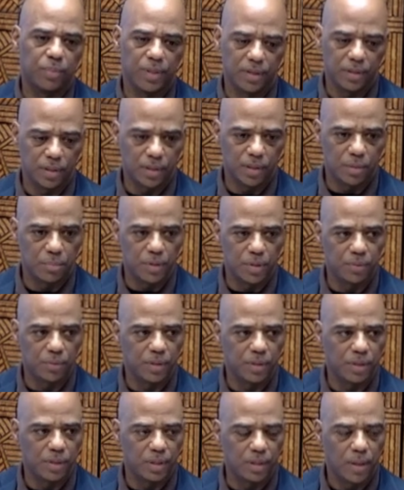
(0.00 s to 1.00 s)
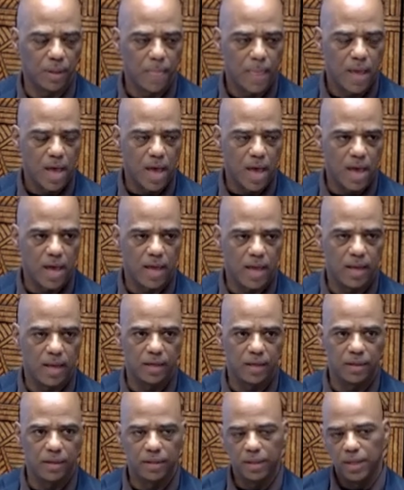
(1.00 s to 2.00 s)
community.
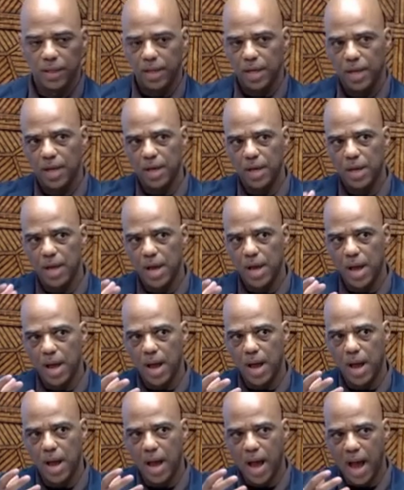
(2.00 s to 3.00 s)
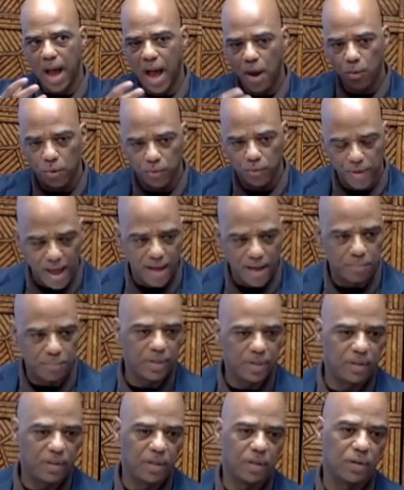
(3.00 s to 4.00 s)
And I will not be
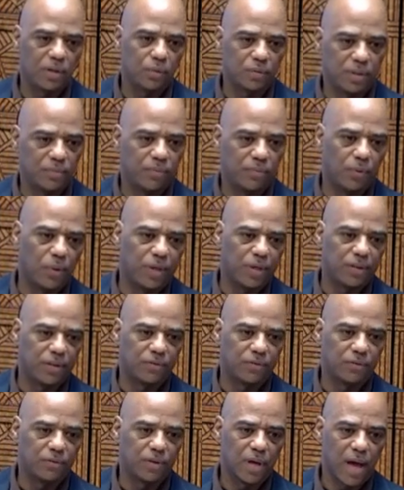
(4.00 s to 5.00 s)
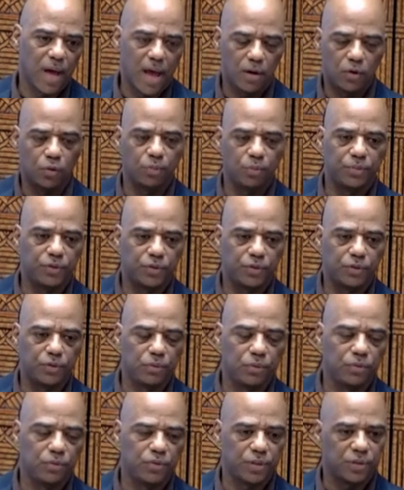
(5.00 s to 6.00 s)
the only voice. I hope to
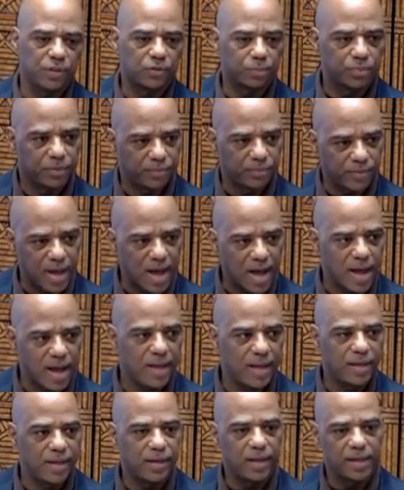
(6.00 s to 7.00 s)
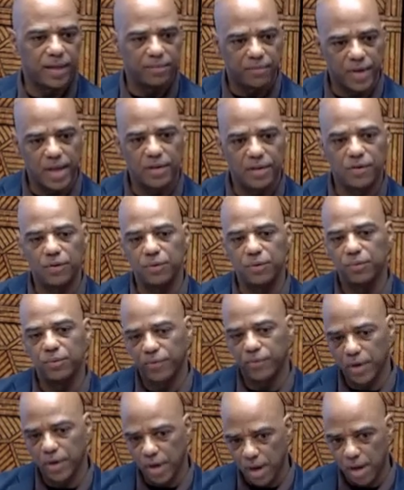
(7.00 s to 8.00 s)
just provide a venue
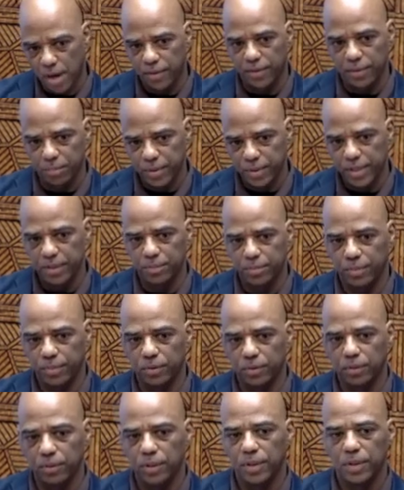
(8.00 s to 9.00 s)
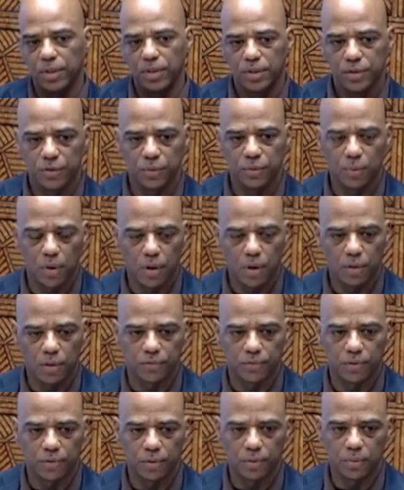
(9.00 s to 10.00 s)
for other people to
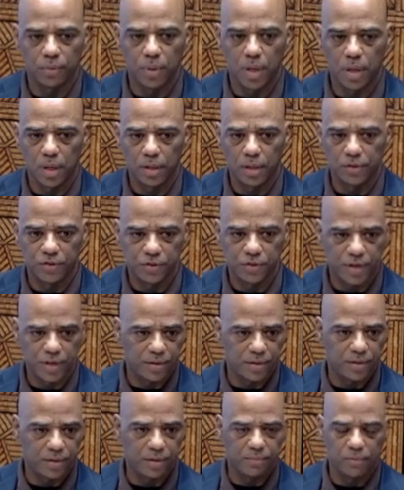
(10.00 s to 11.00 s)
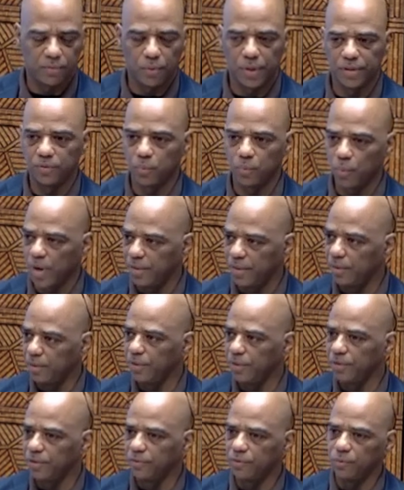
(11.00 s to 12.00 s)
also share their voice, whether
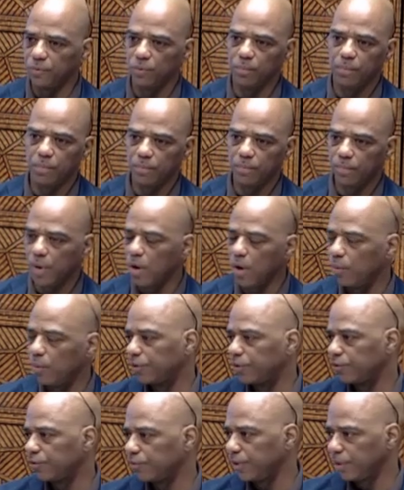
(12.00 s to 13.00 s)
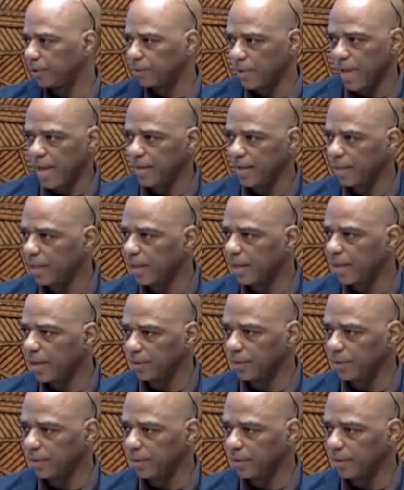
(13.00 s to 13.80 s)
it's through poetry or any other